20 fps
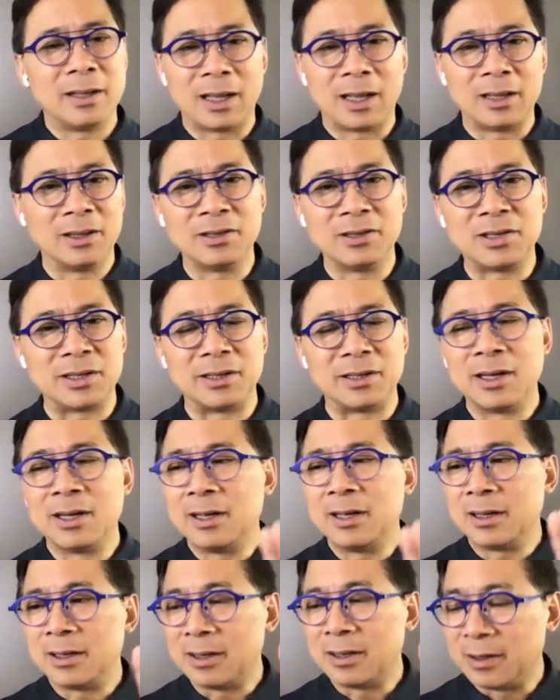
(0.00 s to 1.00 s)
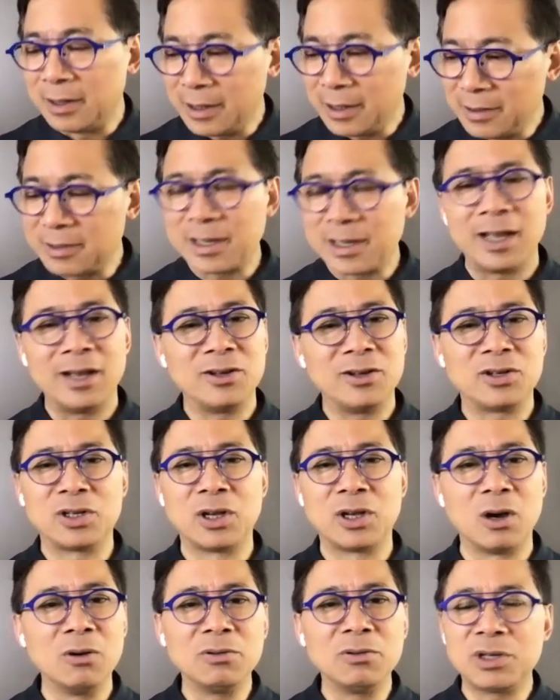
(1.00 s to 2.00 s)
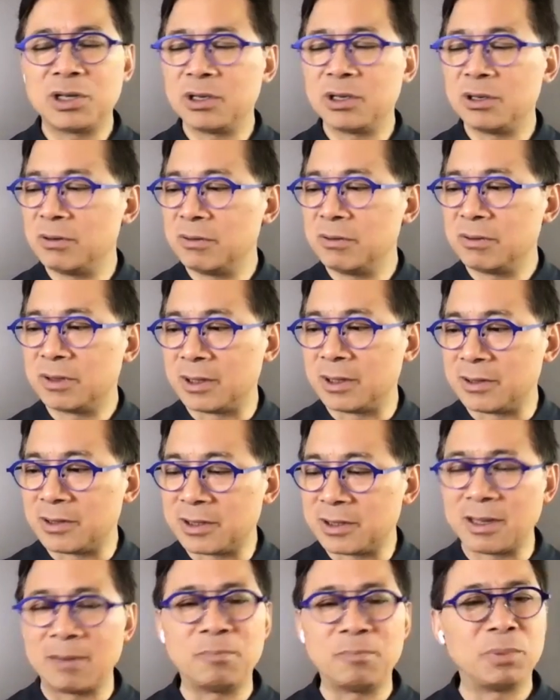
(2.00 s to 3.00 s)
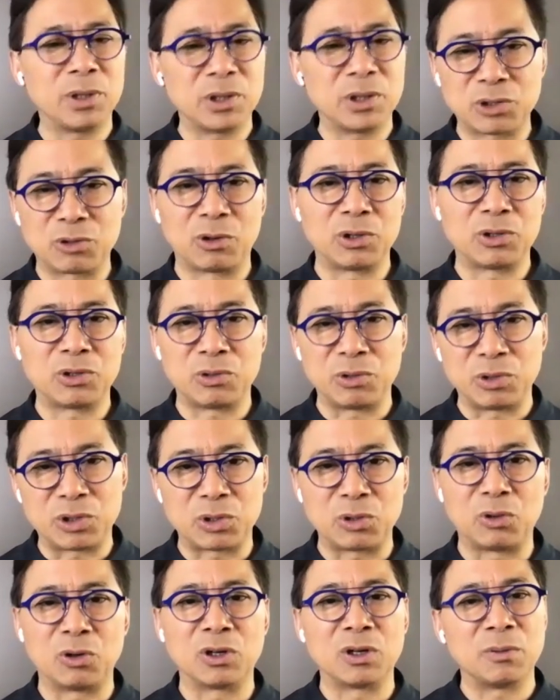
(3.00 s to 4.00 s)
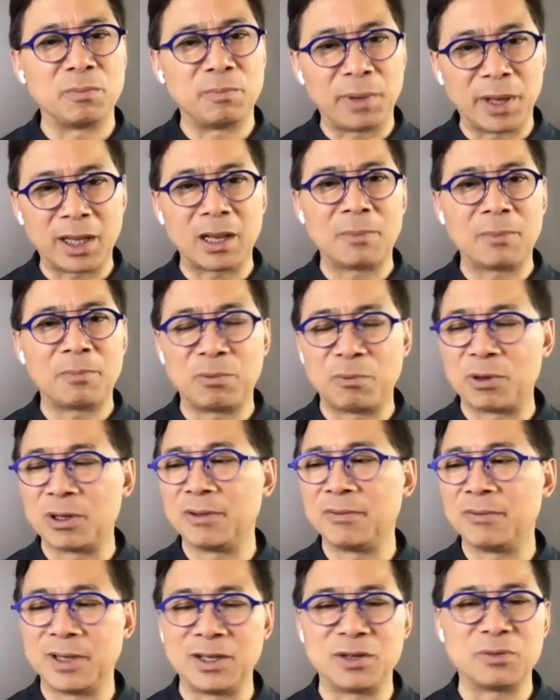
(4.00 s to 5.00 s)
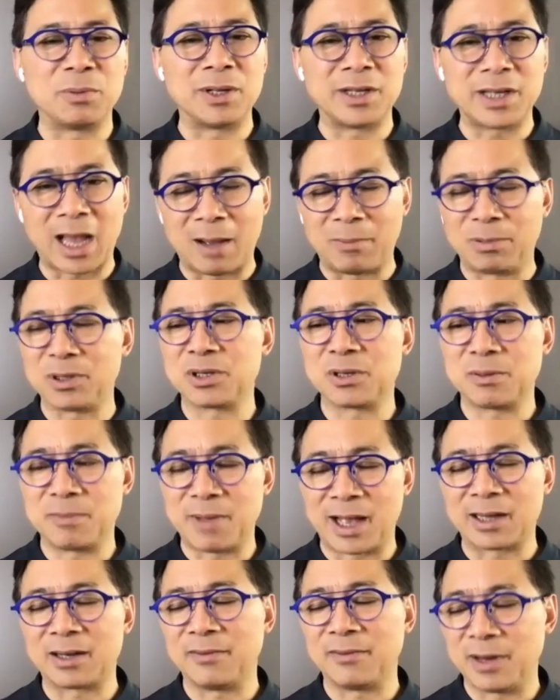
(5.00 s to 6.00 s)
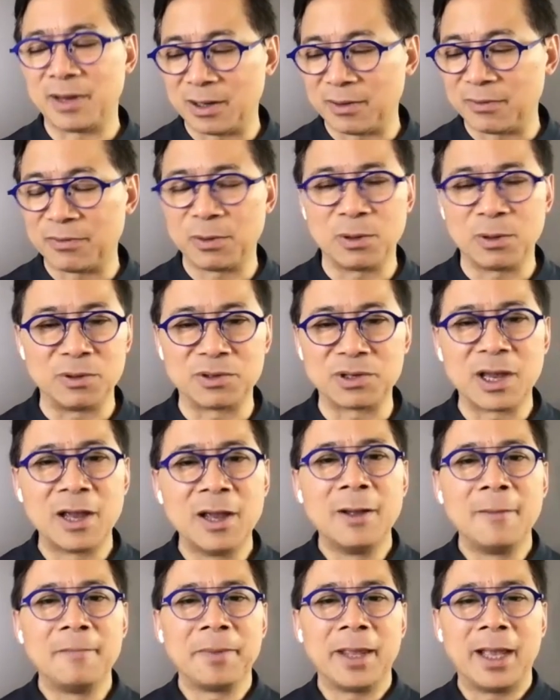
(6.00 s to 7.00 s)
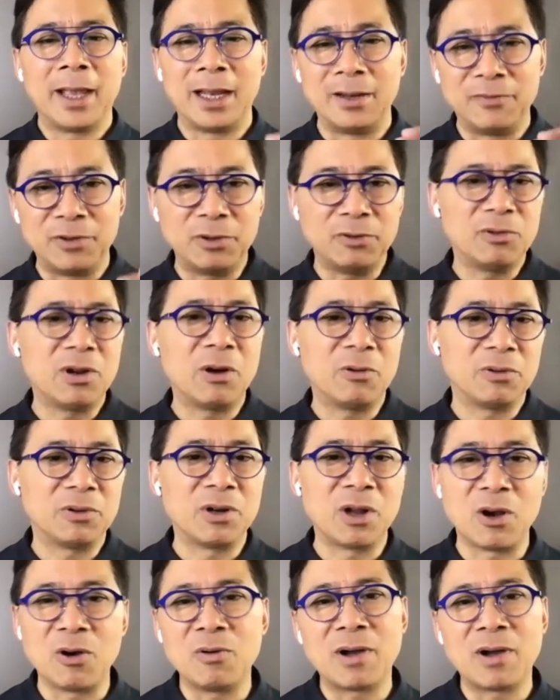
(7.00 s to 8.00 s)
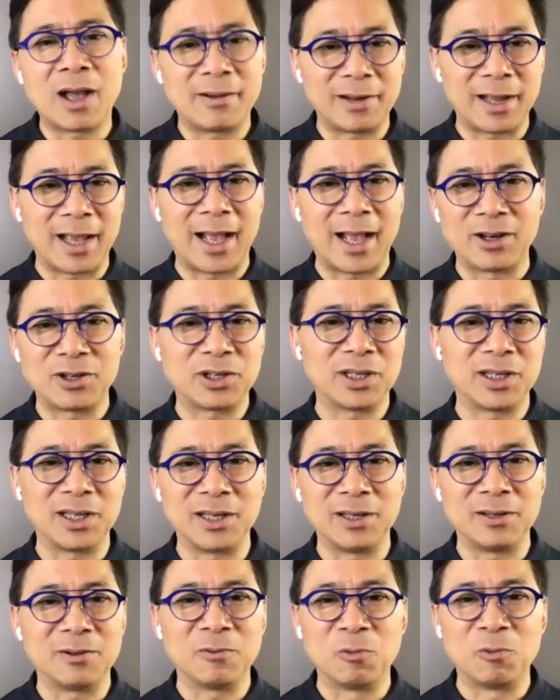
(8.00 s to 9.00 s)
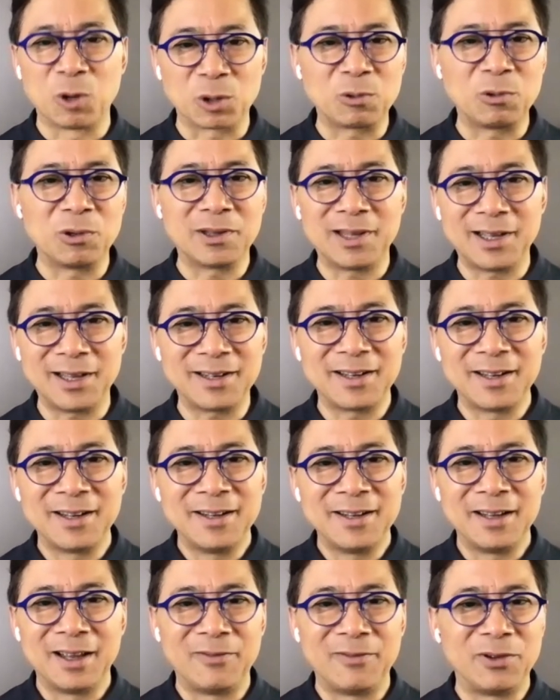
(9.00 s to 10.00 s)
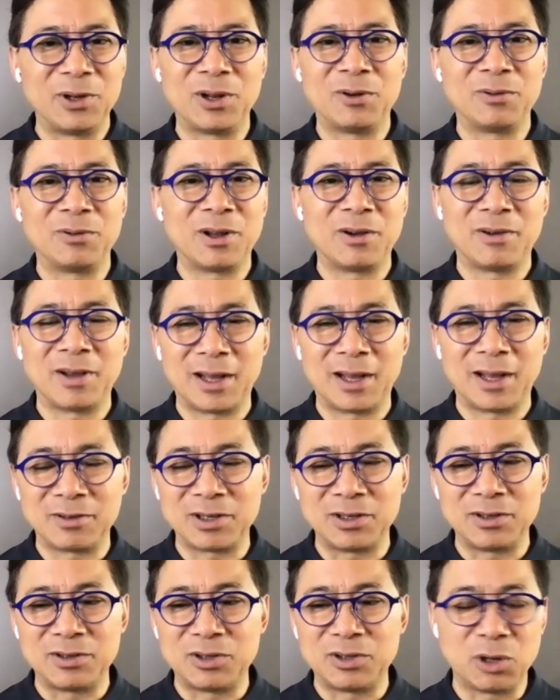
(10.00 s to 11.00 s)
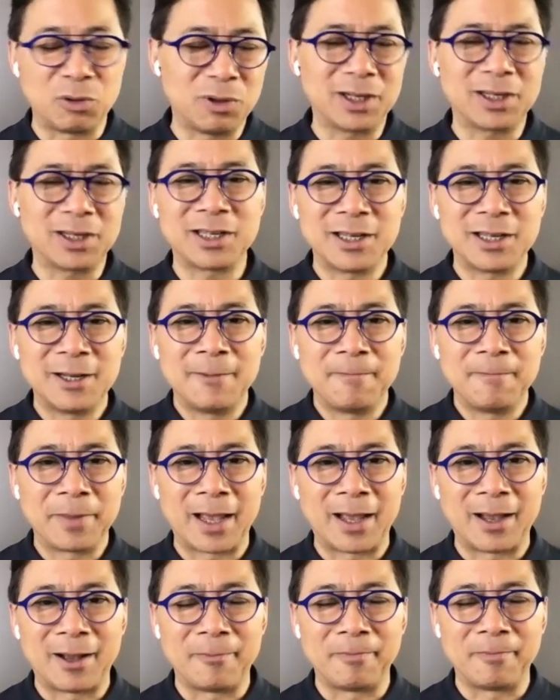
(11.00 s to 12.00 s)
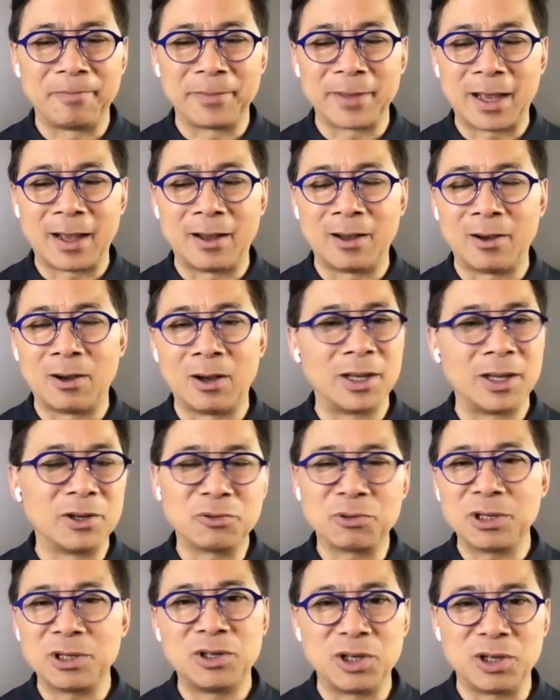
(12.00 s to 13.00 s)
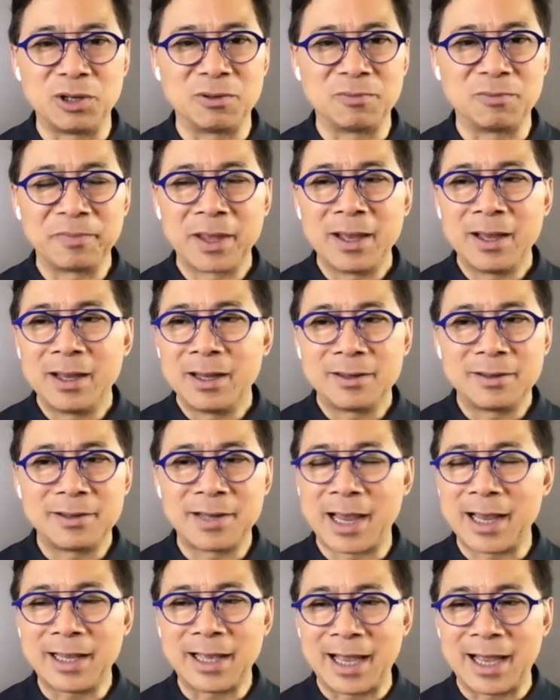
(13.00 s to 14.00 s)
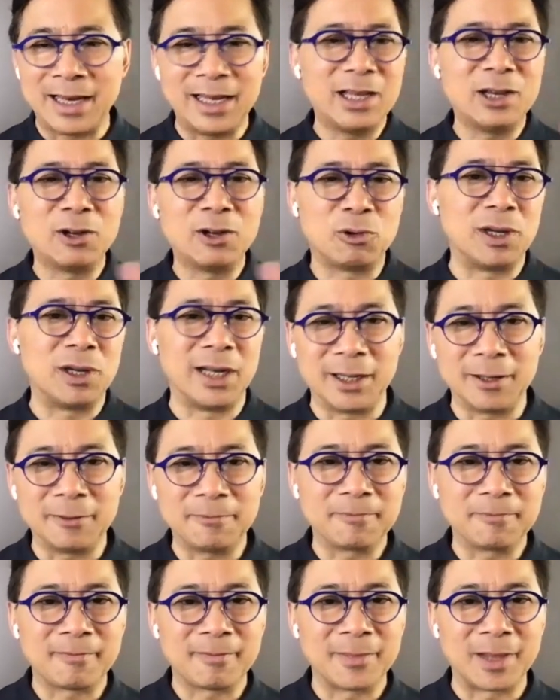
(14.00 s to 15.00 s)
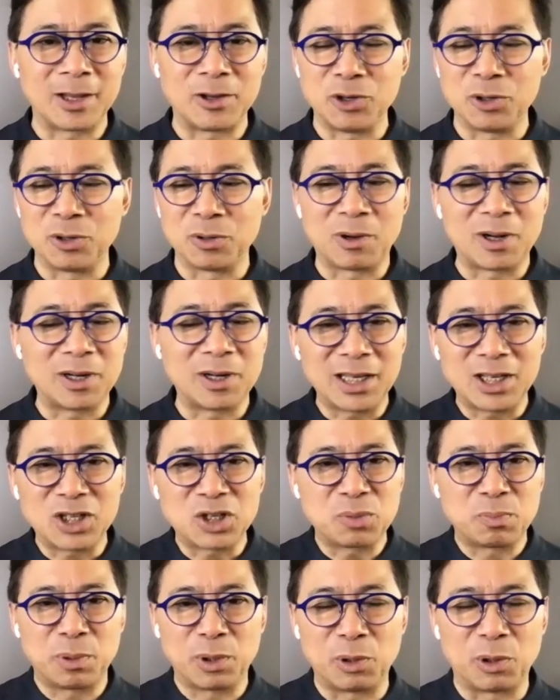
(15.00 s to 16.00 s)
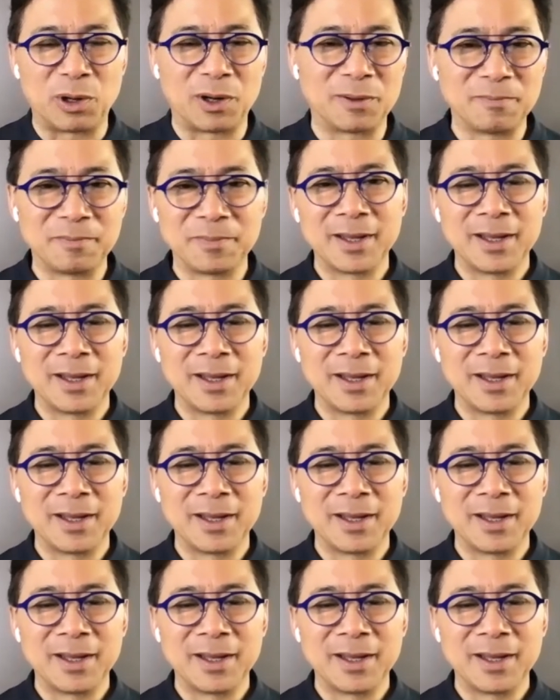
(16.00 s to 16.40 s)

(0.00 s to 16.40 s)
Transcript: listen these days go to the simplest grocery store to pick up one of these metabolism activating foods and if you don't know how to actually work with it if you don't know how to do it um, uh, here's what you do take any ingredient that you want to explore,